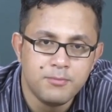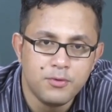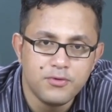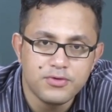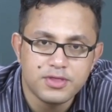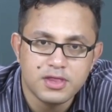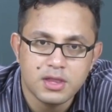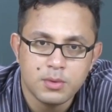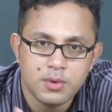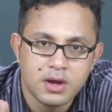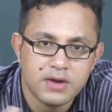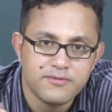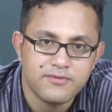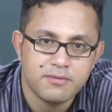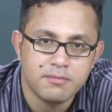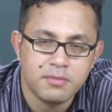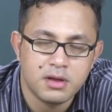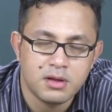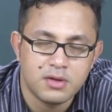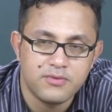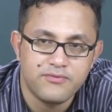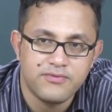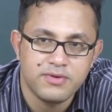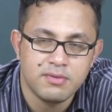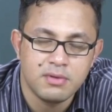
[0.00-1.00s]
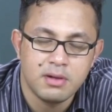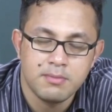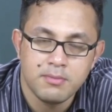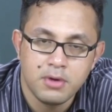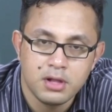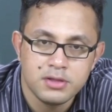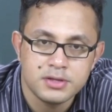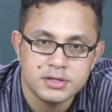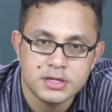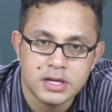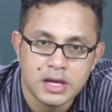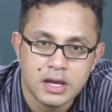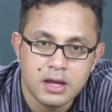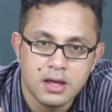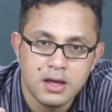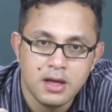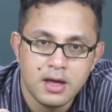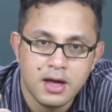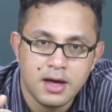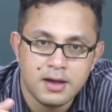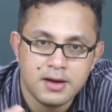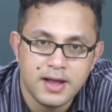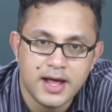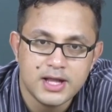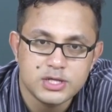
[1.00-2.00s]
moves away from being a female malady
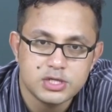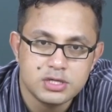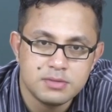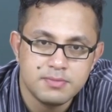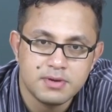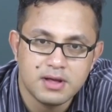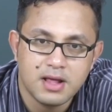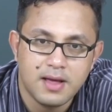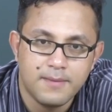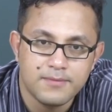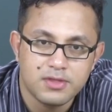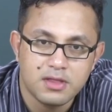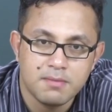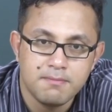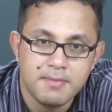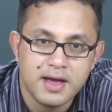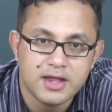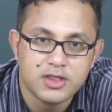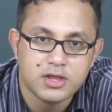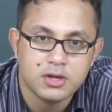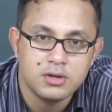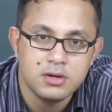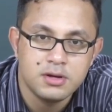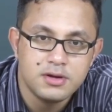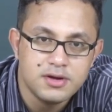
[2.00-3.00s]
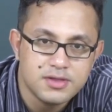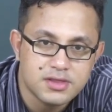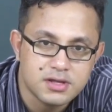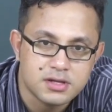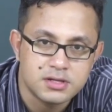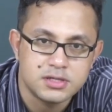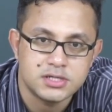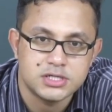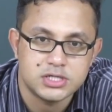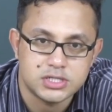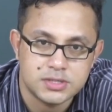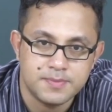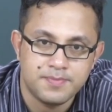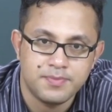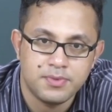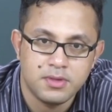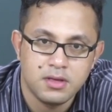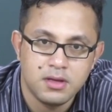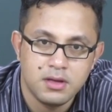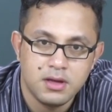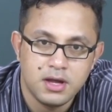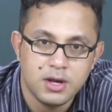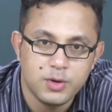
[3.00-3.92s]
and actually becomes a masculinist condition,